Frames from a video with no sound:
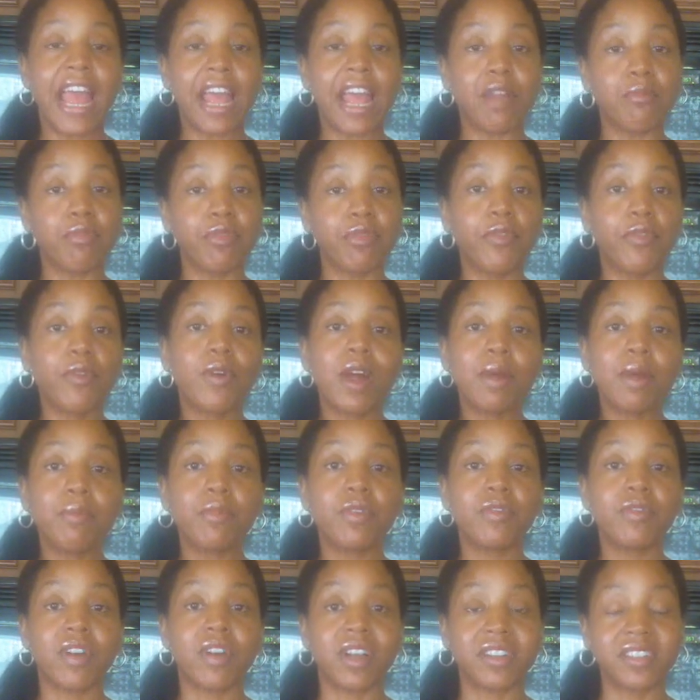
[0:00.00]
And before I
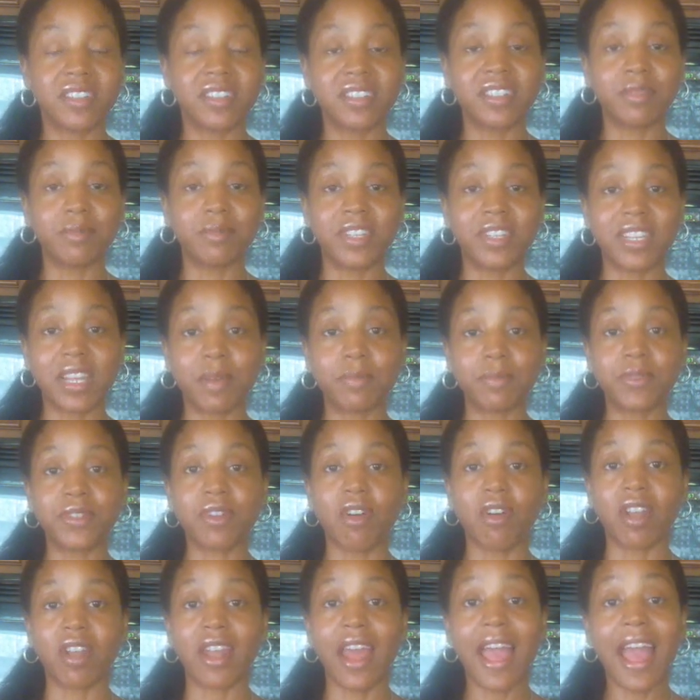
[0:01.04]
move on to some tips
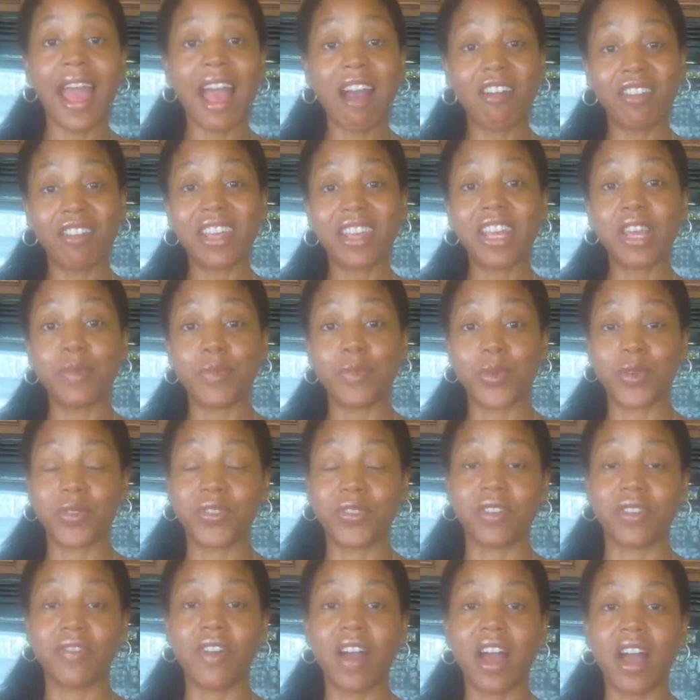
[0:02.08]
on how to keep
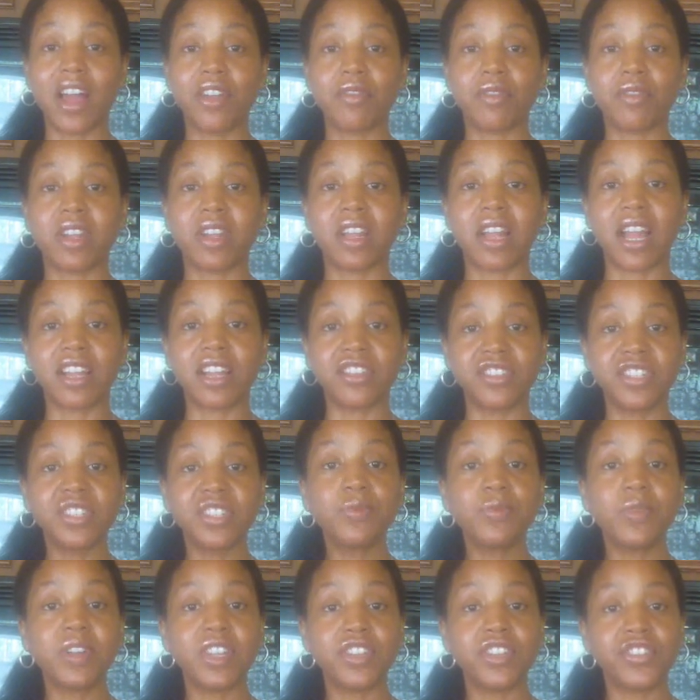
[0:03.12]
yourself hydrated, I
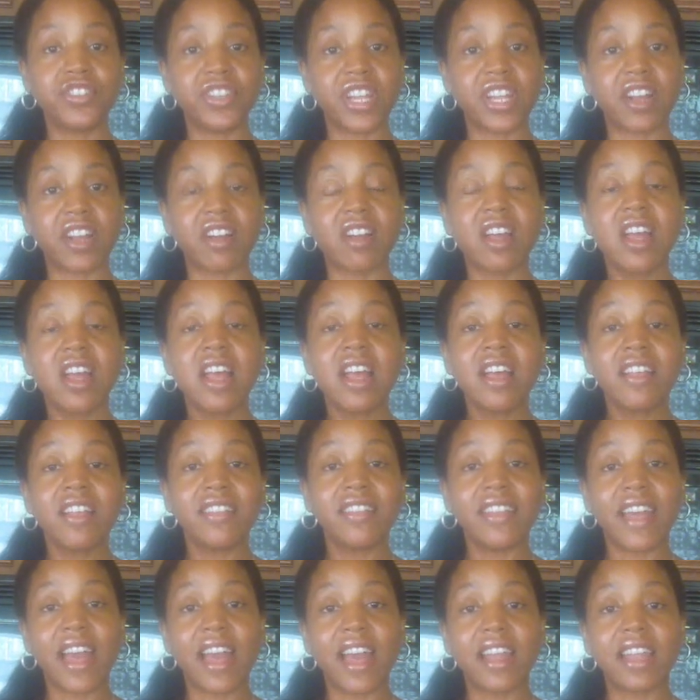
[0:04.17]
just want to share
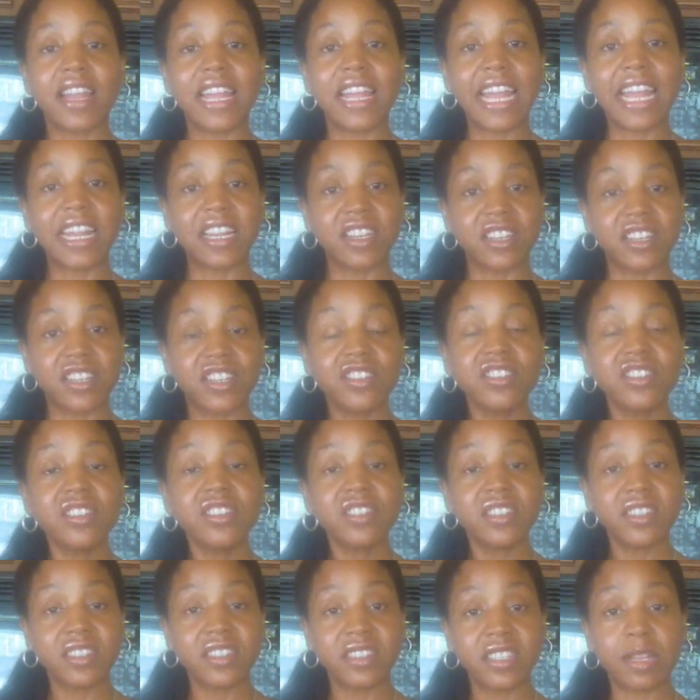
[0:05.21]
that in addition
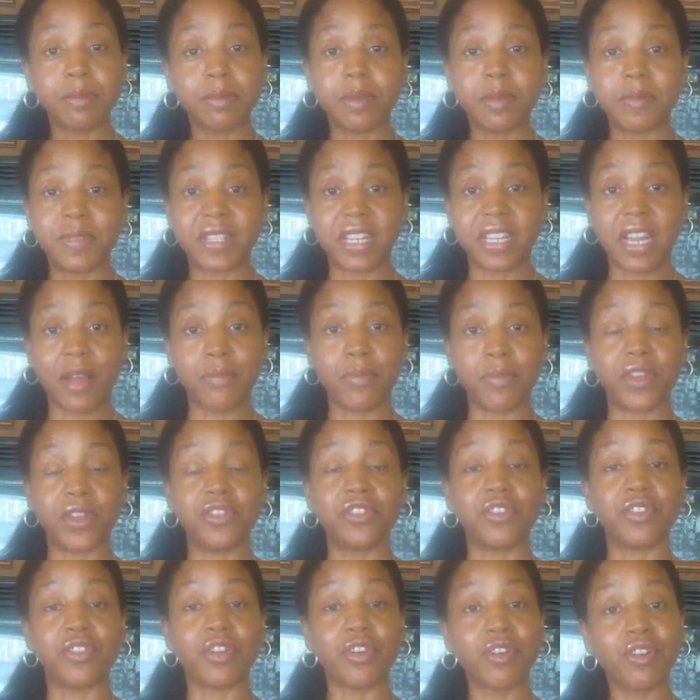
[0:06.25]
to the symptoms that I
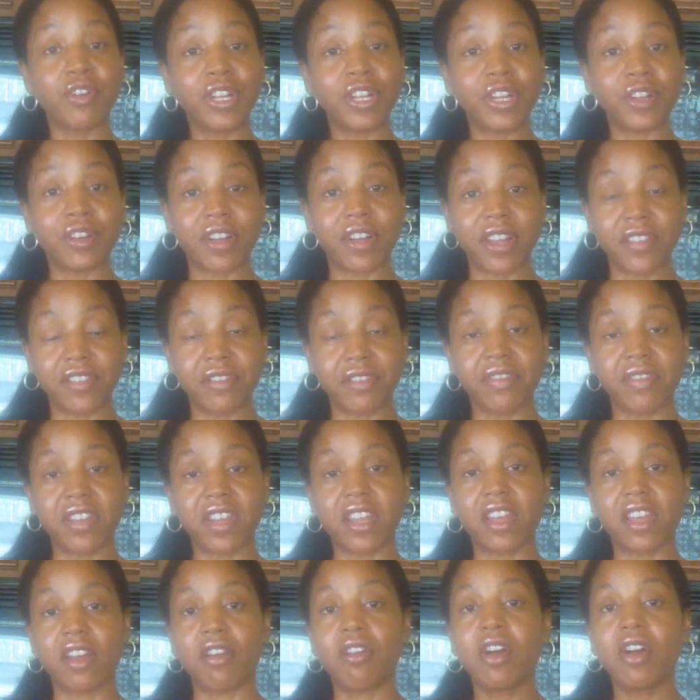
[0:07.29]
mentioned earlier in the
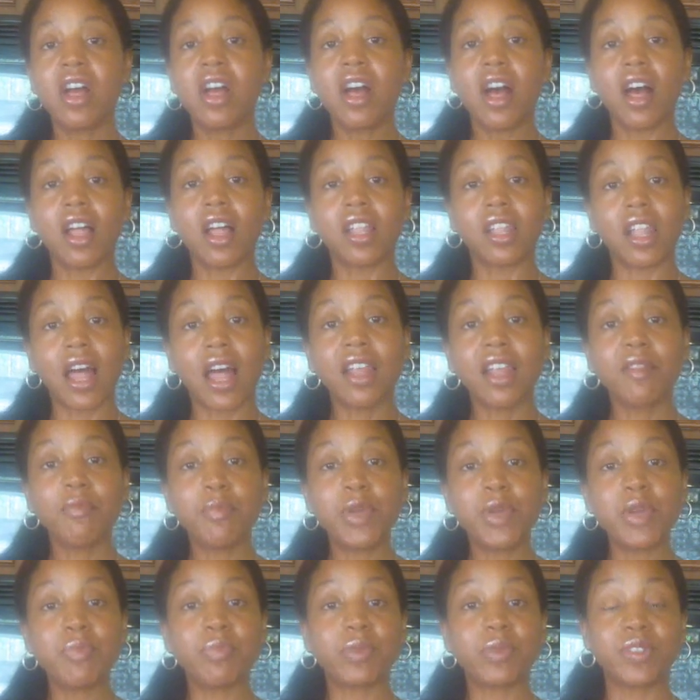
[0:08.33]
video, a lot
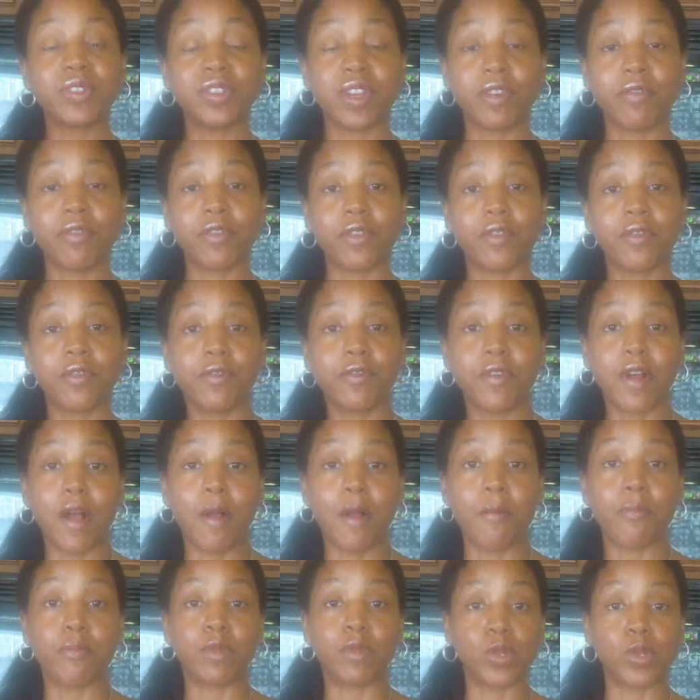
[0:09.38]
of people suffer
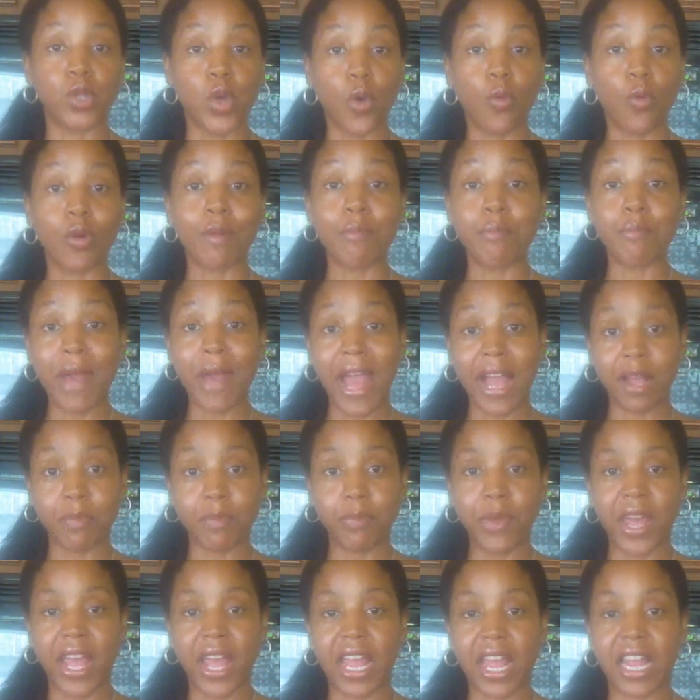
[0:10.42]
from lower
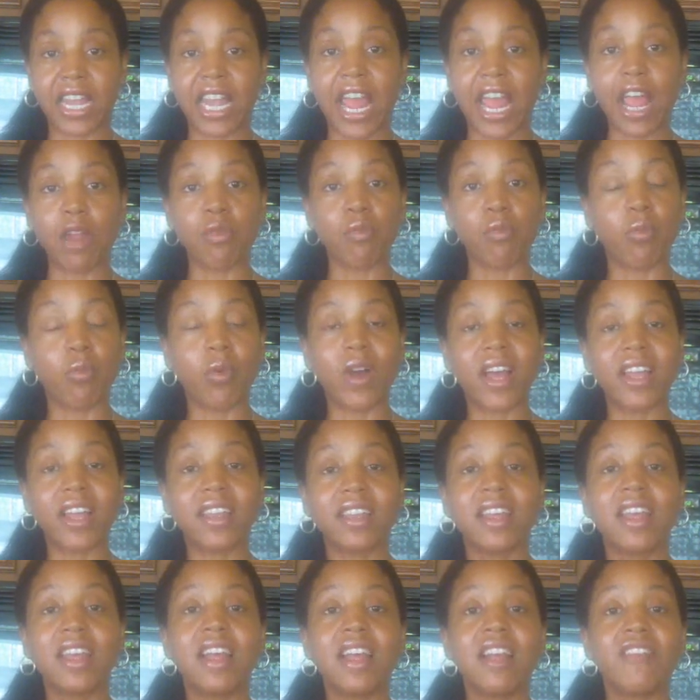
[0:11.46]
back pain, and
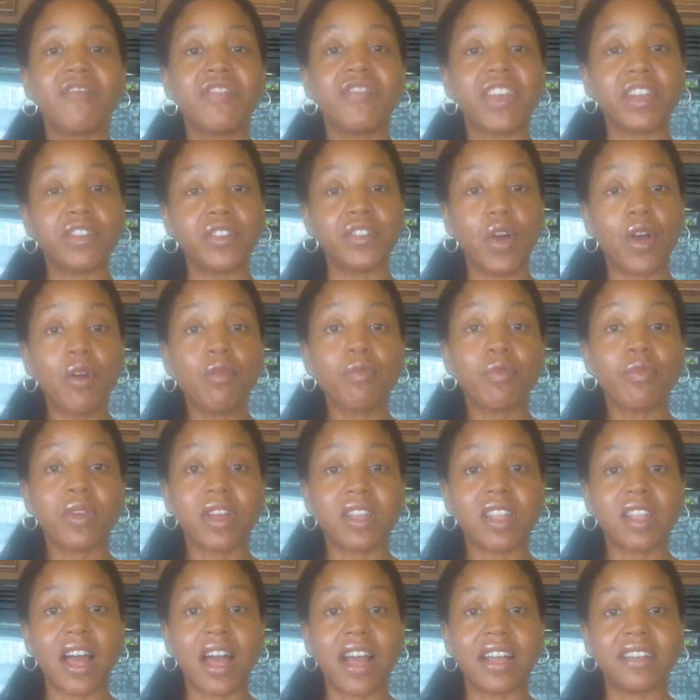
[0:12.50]
what they don't
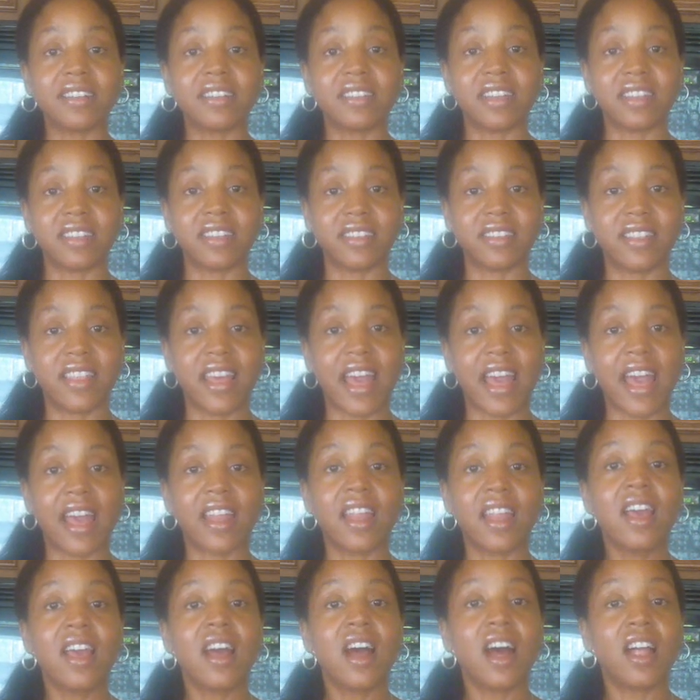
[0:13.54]
realize is
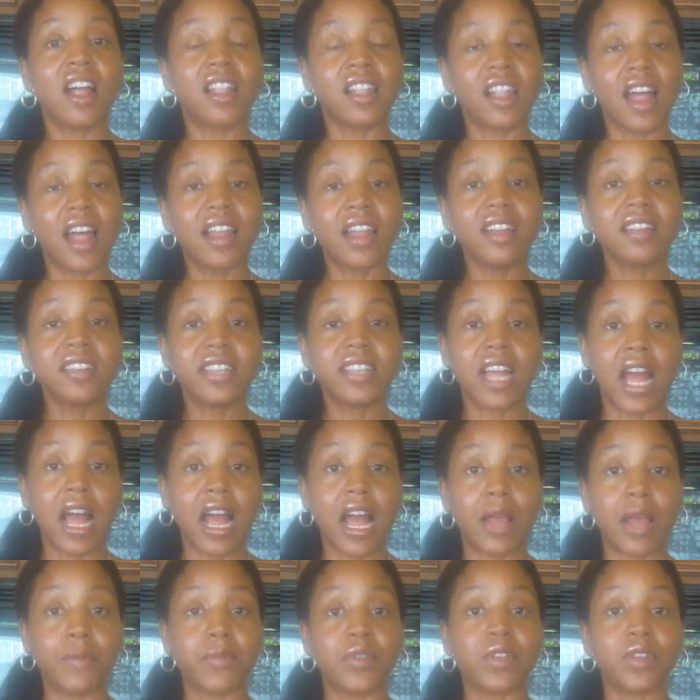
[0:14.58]
that a lot of
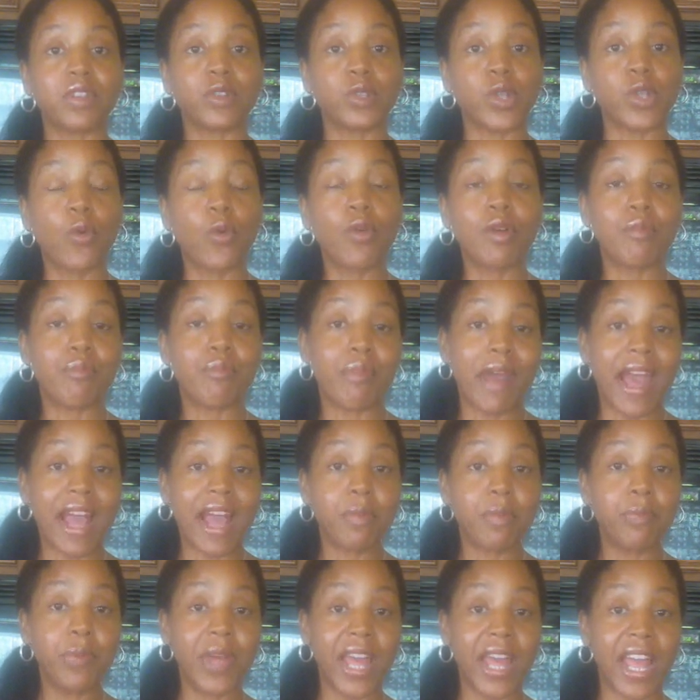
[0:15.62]
times lower
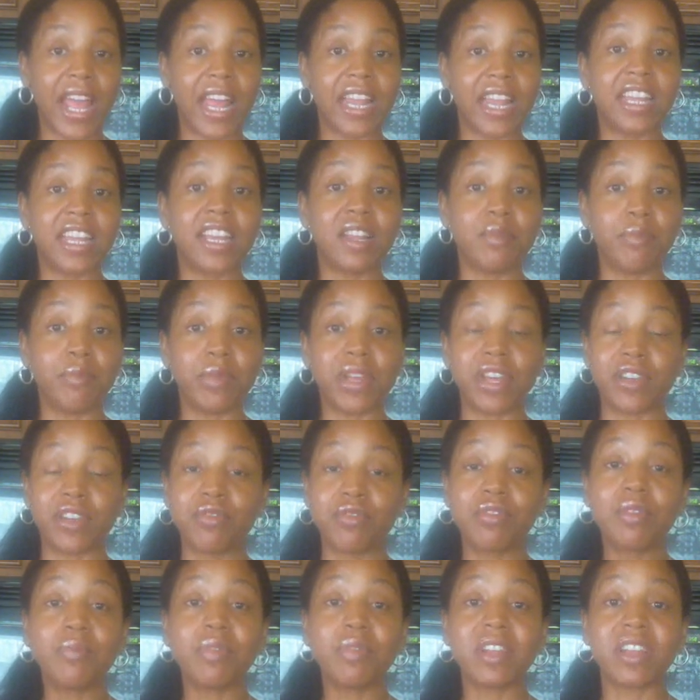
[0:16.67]
back pain can be
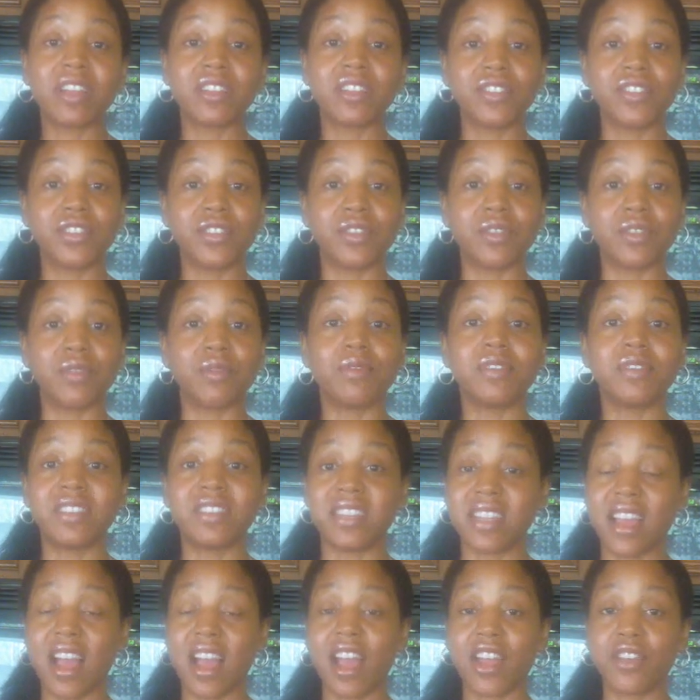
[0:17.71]
attributed to
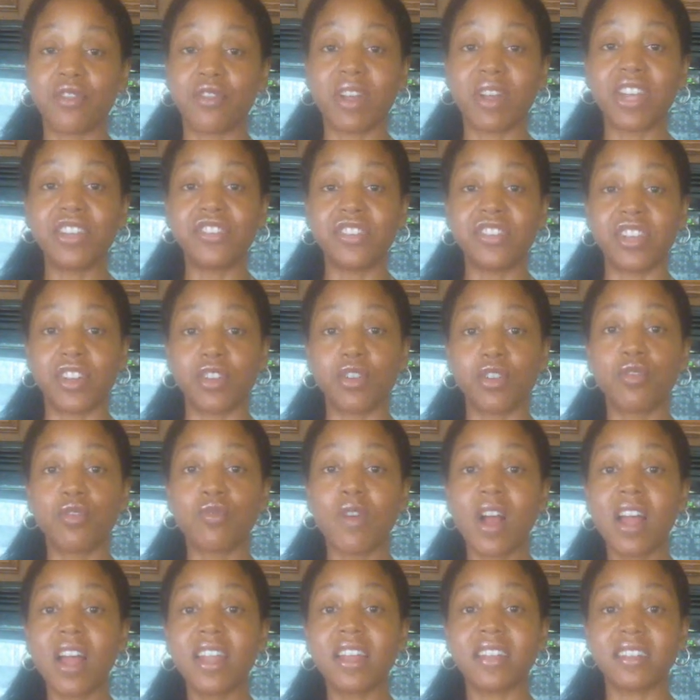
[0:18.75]
dehydration,
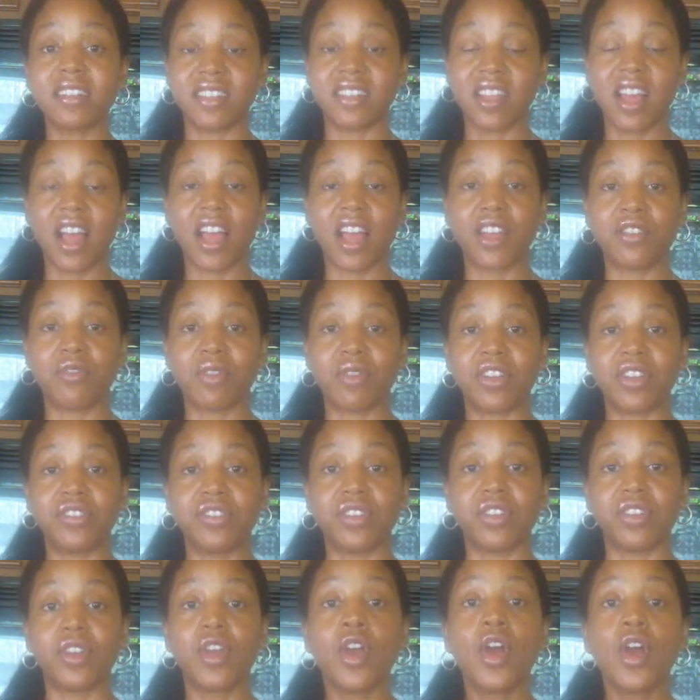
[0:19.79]
chronic
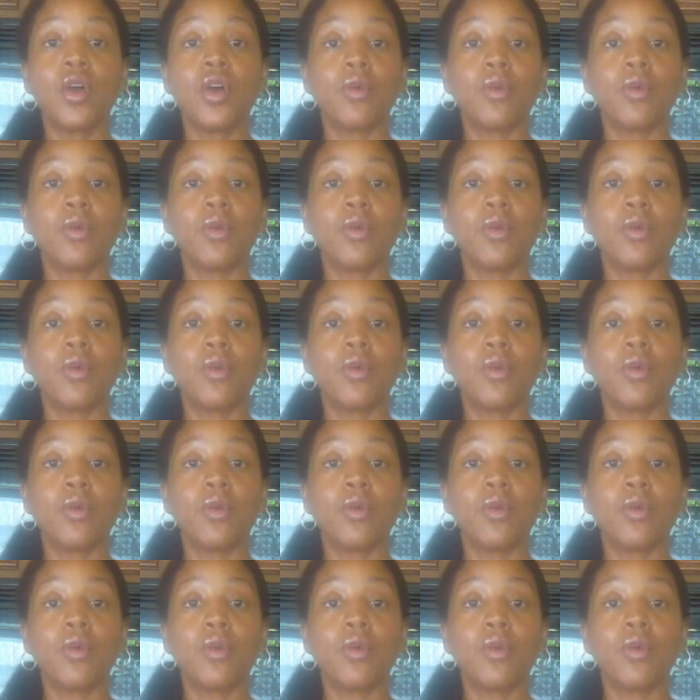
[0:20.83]
dehydration,